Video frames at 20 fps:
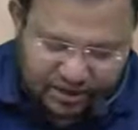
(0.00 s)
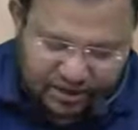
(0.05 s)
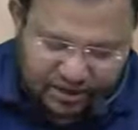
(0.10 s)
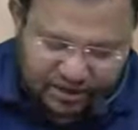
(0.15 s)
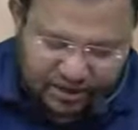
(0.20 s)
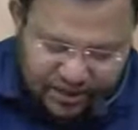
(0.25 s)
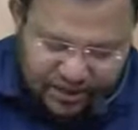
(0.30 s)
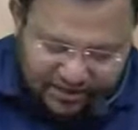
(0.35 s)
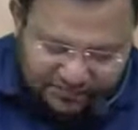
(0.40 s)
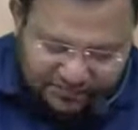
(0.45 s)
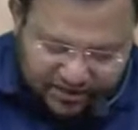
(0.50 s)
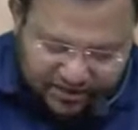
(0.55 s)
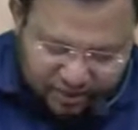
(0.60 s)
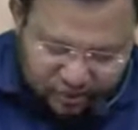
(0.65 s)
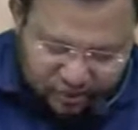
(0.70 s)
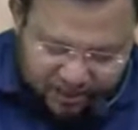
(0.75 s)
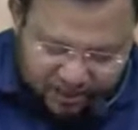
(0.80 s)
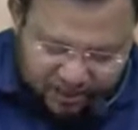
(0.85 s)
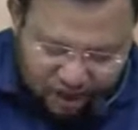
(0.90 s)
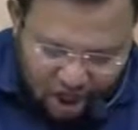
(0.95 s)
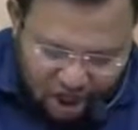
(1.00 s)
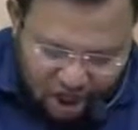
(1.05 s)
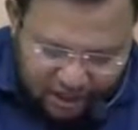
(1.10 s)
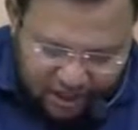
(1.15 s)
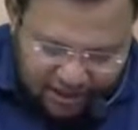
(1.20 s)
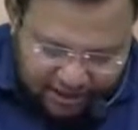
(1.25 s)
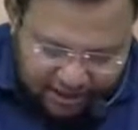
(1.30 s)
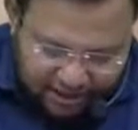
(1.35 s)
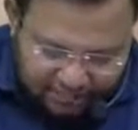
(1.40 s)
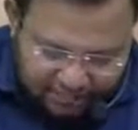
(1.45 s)
If you are doing
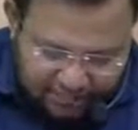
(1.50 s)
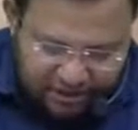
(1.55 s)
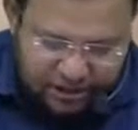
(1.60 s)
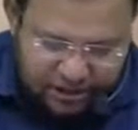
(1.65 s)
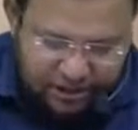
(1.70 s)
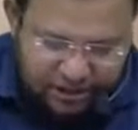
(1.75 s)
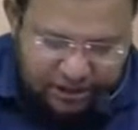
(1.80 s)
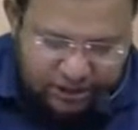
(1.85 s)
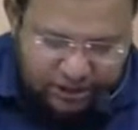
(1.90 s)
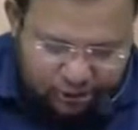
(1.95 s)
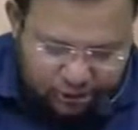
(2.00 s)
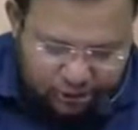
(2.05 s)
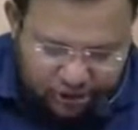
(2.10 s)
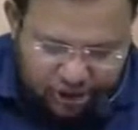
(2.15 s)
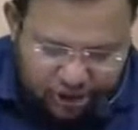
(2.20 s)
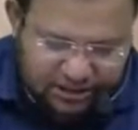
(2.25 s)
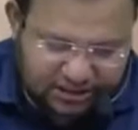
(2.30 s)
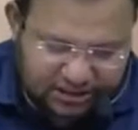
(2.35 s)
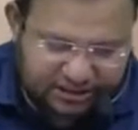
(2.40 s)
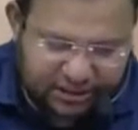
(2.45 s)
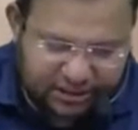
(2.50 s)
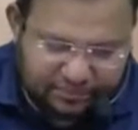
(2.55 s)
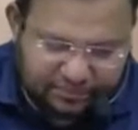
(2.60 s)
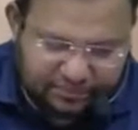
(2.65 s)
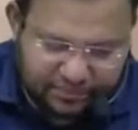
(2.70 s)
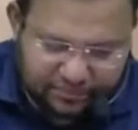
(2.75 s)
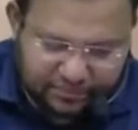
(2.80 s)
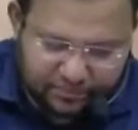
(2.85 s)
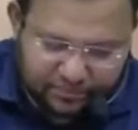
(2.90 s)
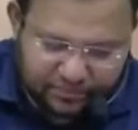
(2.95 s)
long-term to short-term,
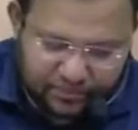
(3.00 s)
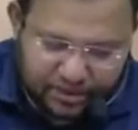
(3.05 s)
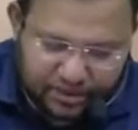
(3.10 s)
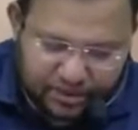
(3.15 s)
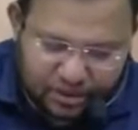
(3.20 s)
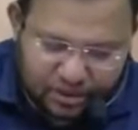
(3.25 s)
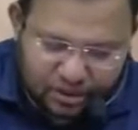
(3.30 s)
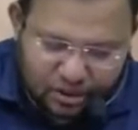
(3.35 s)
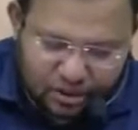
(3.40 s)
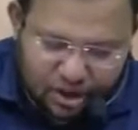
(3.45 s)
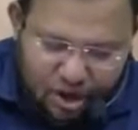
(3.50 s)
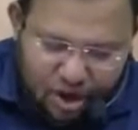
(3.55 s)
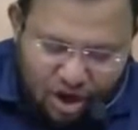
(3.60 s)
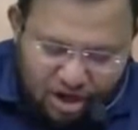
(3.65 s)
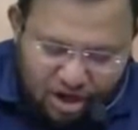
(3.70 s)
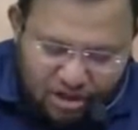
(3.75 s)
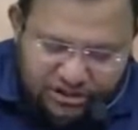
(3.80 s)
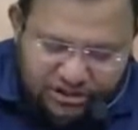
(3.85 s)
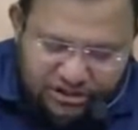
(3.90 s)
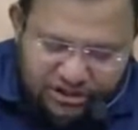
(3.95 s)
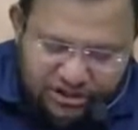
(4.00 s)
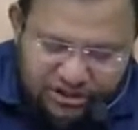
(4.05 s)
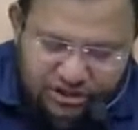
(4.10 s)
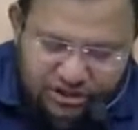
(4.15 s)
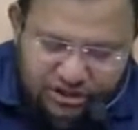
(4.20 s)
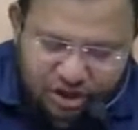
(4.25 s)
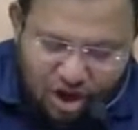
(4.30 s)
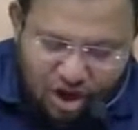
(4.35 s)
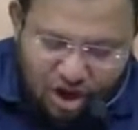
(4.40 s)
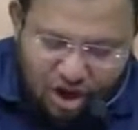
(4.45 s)
cost
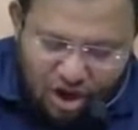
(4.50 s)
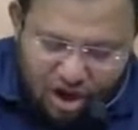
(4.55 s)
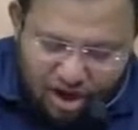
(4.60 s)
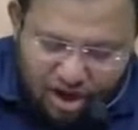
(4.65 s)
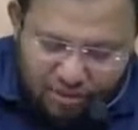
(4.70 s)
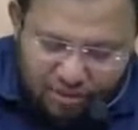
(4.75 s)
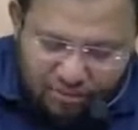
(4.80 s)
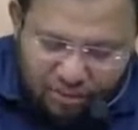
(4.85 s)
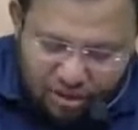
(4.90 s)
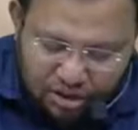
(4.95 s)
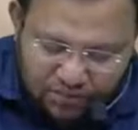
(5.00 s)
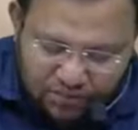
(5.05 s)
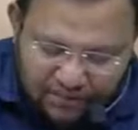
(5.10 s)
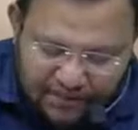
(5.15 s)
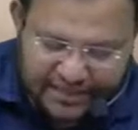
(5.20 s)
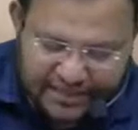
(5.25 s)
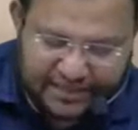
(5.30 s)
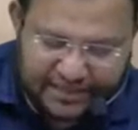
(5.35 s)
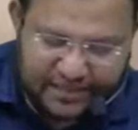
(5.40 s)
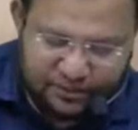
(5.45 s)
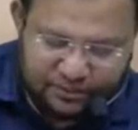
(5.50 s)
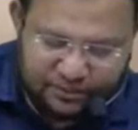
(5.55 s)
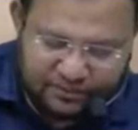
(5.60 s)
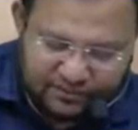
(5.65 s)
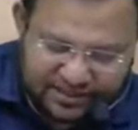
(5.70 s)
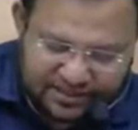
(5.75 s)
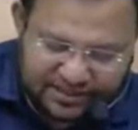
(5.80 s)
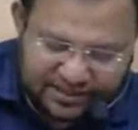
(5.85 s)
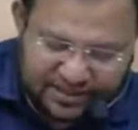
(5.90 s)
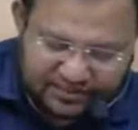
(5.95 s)
or book value,
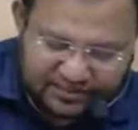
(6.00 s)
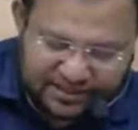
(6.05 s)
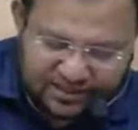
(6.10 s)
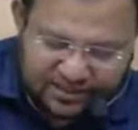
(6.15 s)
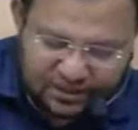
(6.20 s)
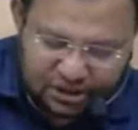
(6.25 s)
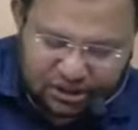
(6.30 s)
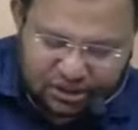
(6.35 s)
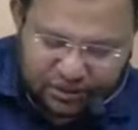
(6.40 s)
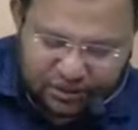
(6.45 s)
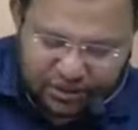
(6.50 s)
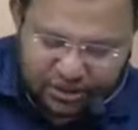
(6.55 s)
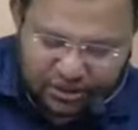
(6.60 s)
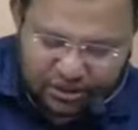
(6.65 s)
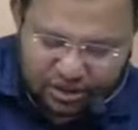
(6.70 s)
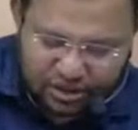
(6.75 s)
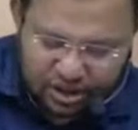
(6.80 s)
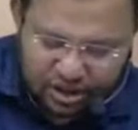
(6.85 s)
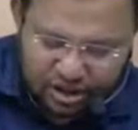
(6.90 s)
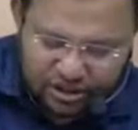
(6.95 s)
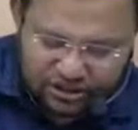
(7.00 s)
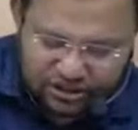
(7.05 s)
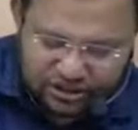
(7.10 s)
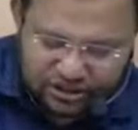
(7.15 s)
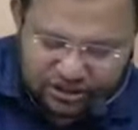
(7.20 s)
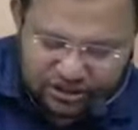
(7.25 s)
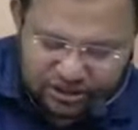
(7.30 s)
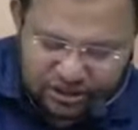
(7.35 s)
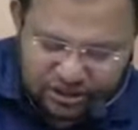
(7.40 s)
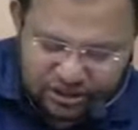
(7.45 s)
whichever is lower. Cost
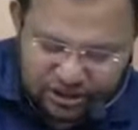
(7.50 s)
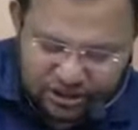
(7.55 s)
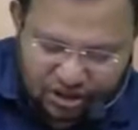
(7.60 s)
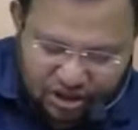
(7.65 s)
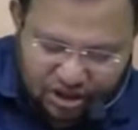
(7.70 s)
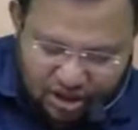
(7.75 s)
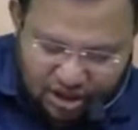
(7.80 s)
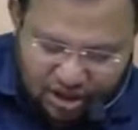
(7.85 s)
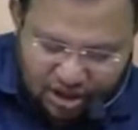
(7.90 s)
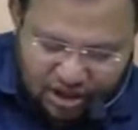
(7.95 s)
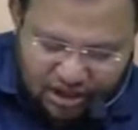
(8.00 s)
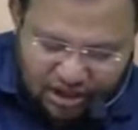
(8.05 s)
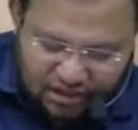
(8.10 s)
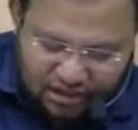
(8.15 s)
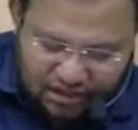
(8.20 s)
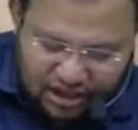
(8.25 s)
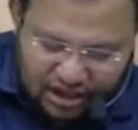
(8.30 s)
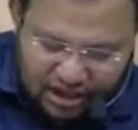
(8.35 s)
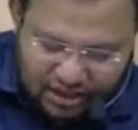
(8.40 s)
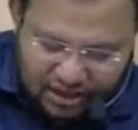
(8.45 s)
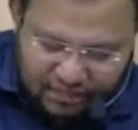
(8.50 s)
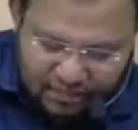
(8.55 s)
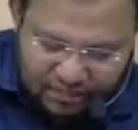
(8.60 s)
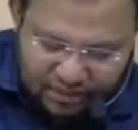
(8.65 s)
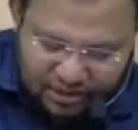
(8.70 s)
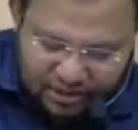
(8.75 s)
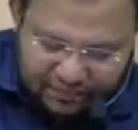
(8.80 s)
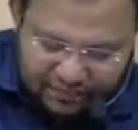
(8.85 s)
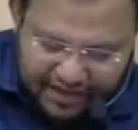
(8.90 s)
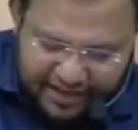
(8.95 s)
or book
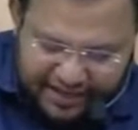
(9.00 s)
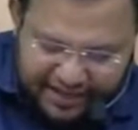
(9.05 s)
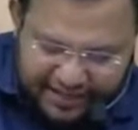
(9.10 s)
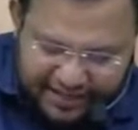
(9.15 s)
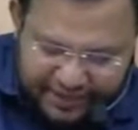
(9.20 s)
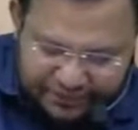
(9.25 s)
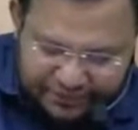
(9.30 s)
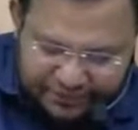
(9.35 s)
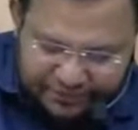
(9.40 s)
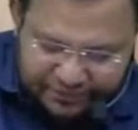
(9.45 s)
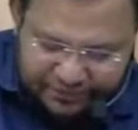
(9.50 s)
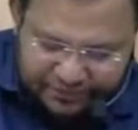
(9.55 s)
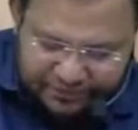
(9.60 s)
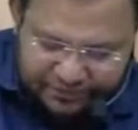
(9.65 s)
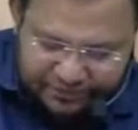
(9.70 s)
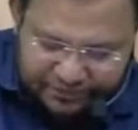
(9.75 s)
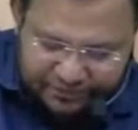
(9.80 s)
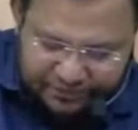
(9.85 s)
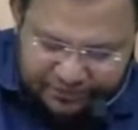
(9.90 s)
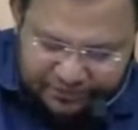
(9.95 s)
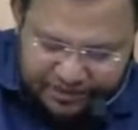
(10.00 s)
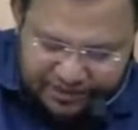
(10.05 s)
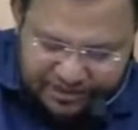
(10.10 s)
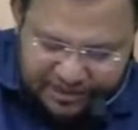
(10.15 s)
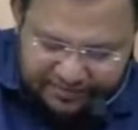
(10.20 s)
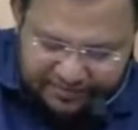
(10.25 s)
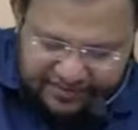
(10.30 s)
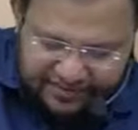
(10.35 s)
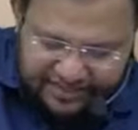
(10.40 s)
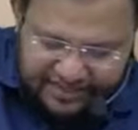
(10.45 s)
value,
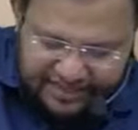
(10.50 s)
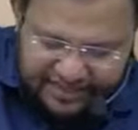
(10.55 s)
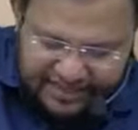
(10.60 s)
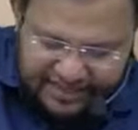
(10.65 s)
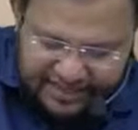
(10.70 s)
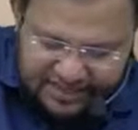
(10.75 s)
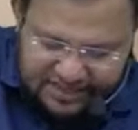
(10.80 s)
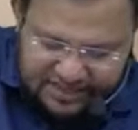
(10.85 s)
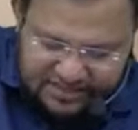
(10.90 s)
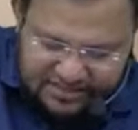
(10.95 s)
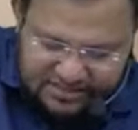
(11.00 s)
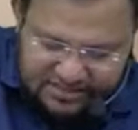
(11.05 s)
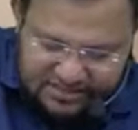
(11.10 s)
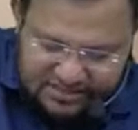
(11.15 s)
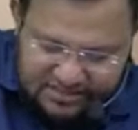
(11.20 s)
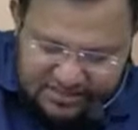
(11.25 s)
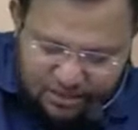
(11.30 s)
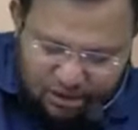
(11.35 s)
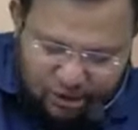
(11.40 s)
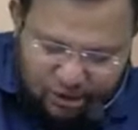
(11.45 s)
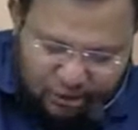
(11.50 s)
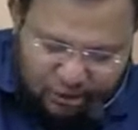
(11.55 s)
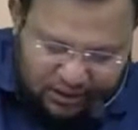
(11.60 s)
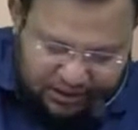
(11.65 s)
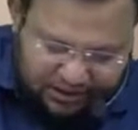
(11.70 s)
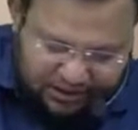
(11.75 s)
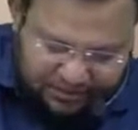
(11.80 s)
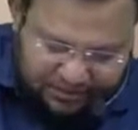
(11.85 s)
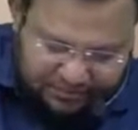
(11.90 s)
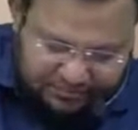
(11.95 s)
whichever is lower.
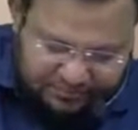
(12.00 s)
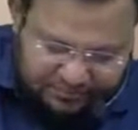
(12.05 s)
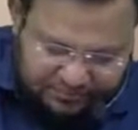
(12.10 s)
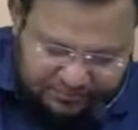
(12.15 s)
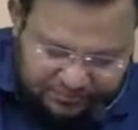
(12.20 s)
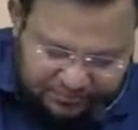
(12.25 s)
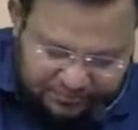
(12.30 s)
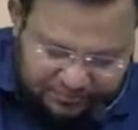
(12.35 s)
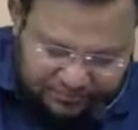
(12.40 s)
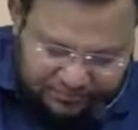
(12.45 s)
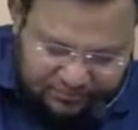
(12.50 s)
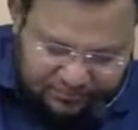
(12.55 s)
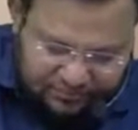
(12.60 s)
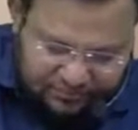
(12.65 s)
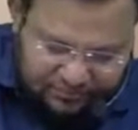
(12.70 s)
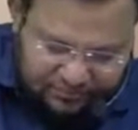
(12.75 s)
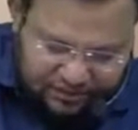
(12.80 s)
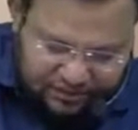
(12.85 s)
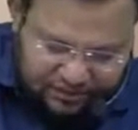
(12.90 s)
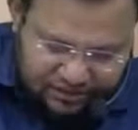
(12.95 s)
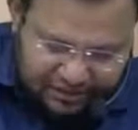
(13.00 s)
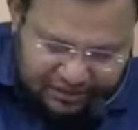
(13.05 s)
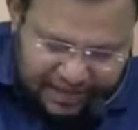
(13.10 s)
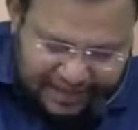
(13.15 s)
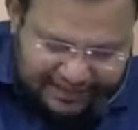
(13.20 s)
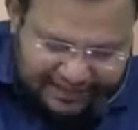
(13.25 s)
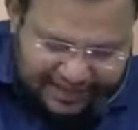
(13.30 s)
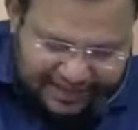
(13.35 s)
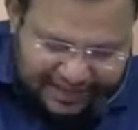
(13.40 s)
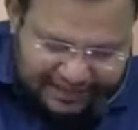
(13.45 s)

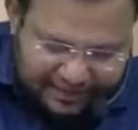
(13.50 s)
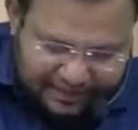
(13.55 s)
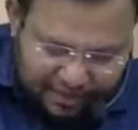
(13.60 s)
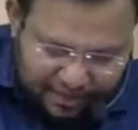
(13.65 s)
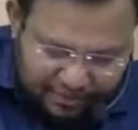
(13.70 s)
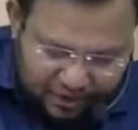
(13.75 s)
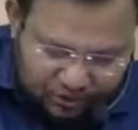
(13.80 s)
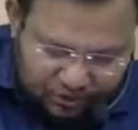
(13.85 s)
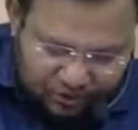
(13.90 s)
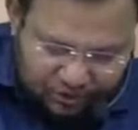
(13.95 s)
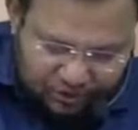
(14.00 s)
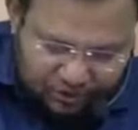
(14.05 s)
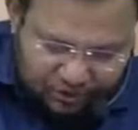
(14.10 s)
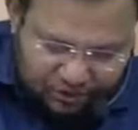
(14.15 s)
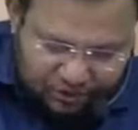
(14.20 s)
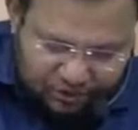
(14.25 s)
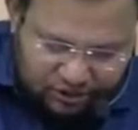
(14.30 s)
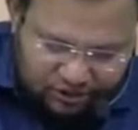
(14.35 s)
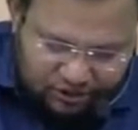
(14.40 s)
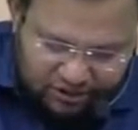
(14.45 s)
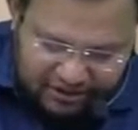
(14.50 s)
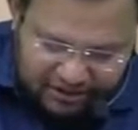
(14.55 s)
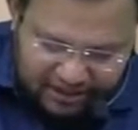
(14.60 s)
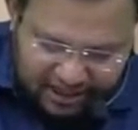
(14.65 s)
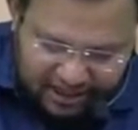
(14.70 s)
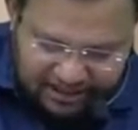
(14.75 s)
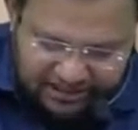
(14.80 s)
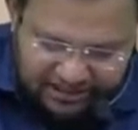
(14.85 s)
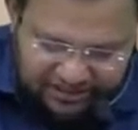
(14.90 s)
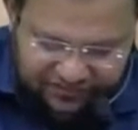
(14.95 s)
At that amount you should
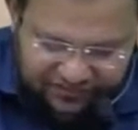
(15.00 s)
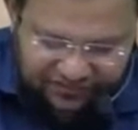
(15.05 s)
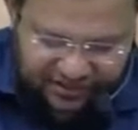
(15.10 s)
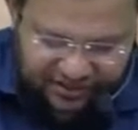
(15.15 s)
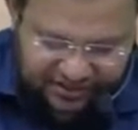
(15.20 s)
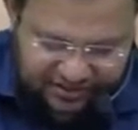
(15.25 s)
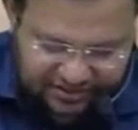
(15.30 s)
transfer.